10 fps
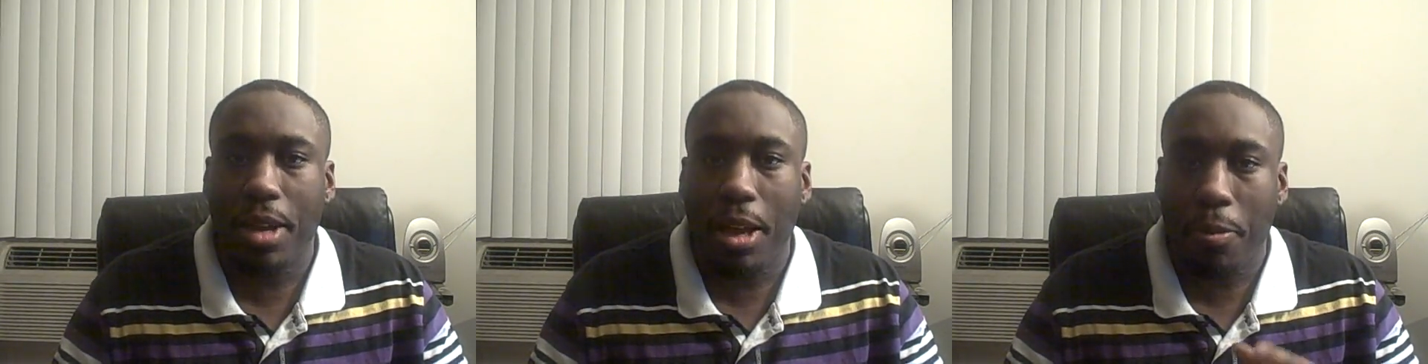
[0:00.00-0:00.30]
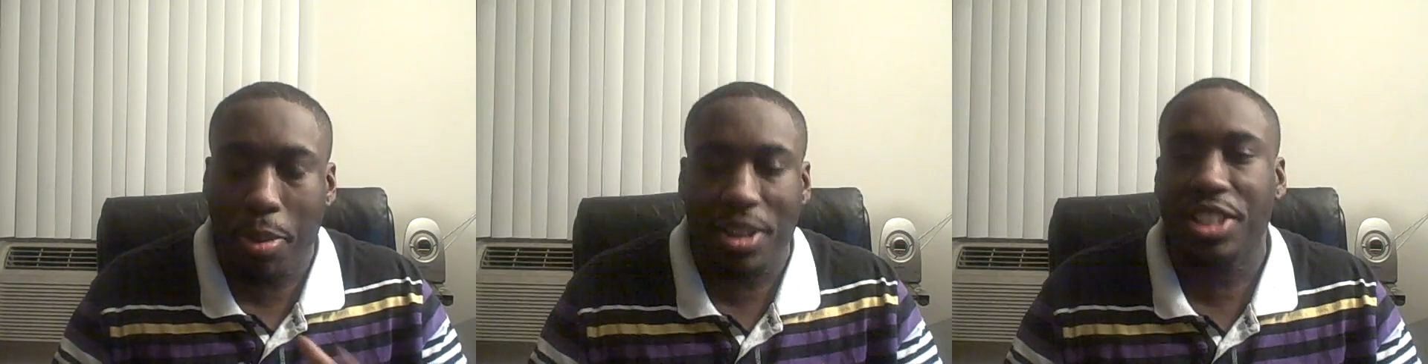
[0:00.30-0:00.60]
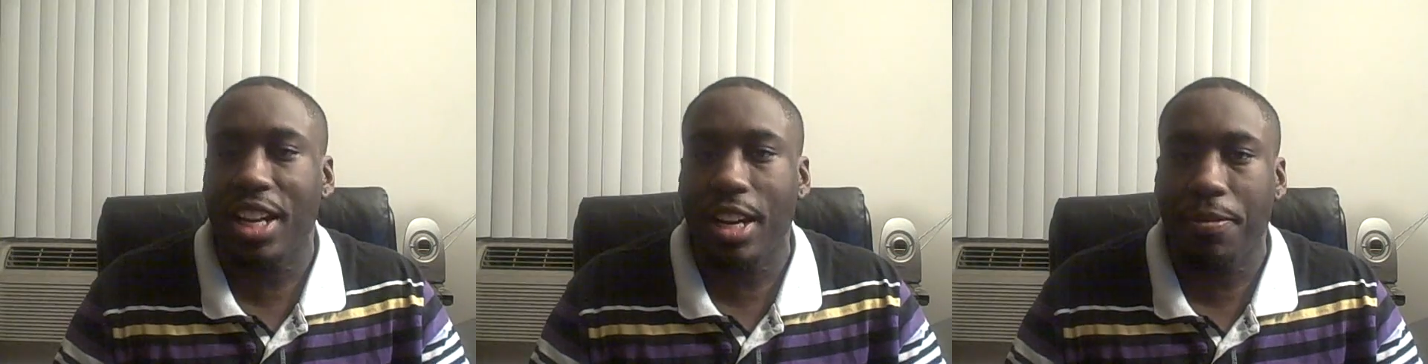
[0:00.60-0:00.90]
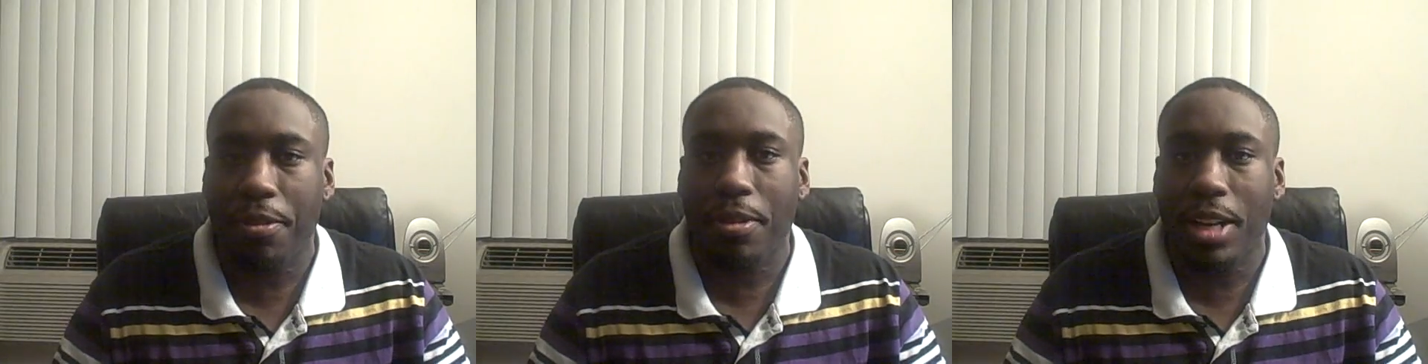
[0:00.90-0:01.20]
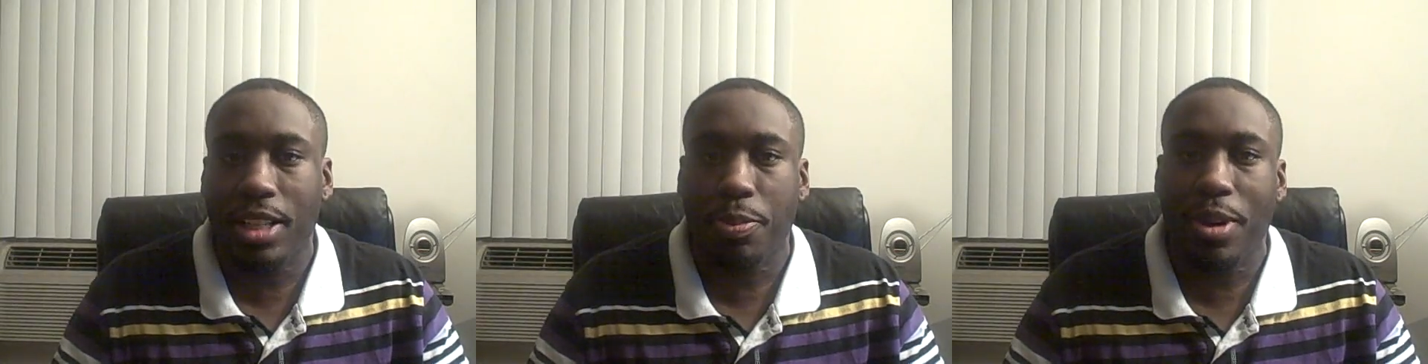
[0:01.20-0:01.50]
appreciate it for
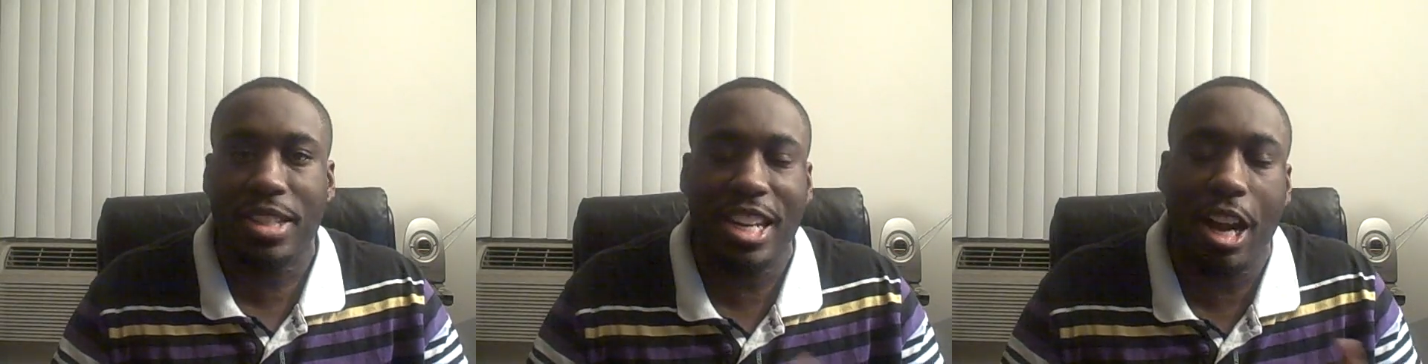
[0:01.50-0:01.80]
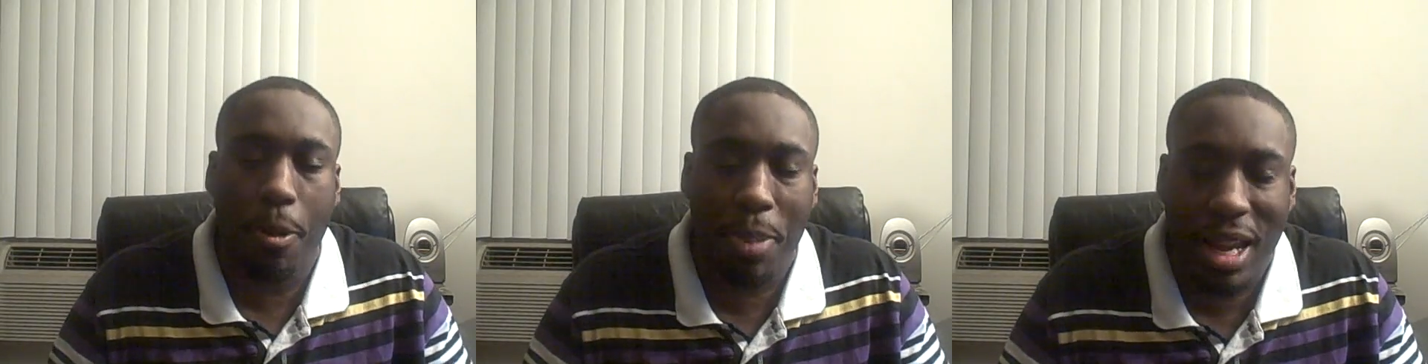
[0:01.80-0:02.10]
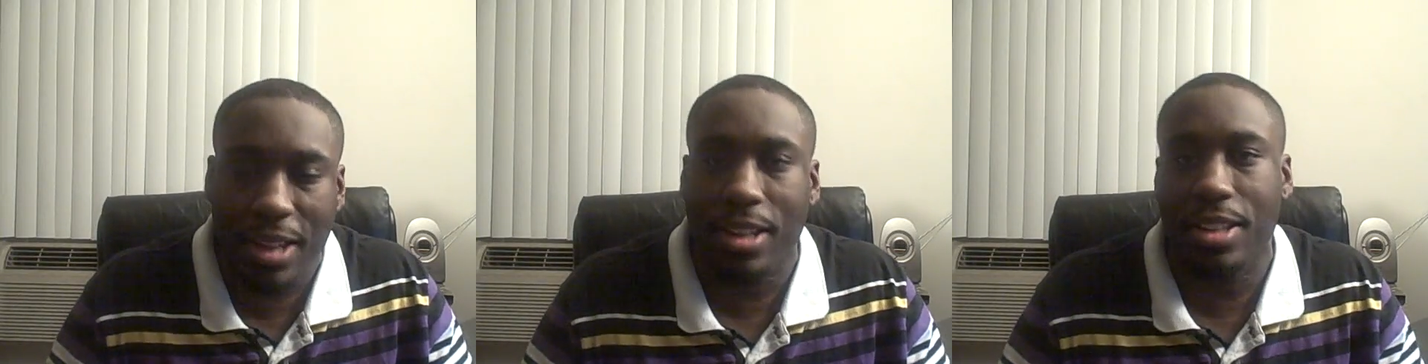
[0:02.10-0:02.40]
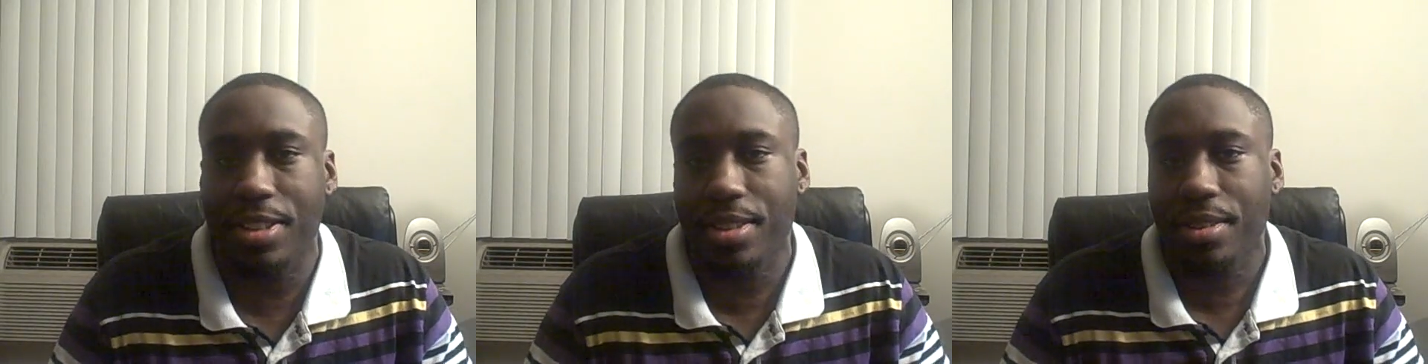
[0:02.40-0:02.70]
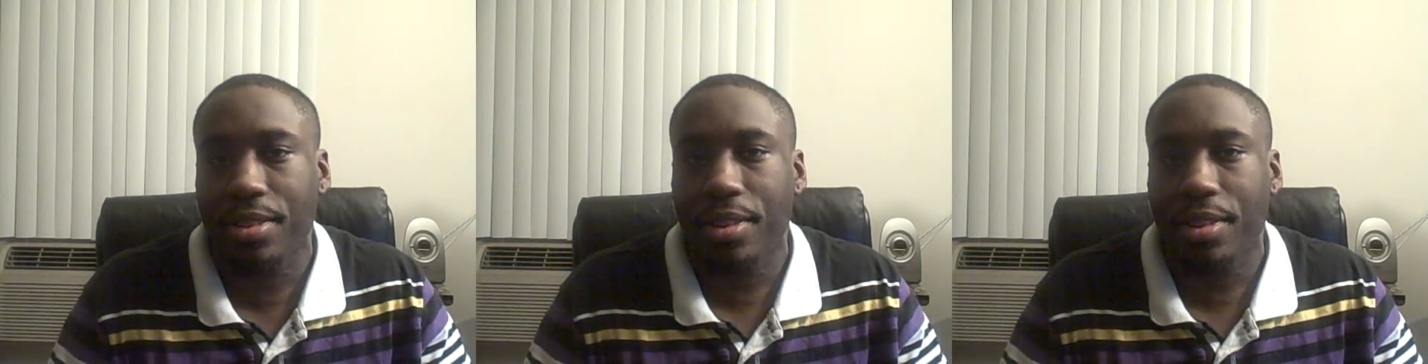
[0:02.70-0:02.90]
expressing their opinions.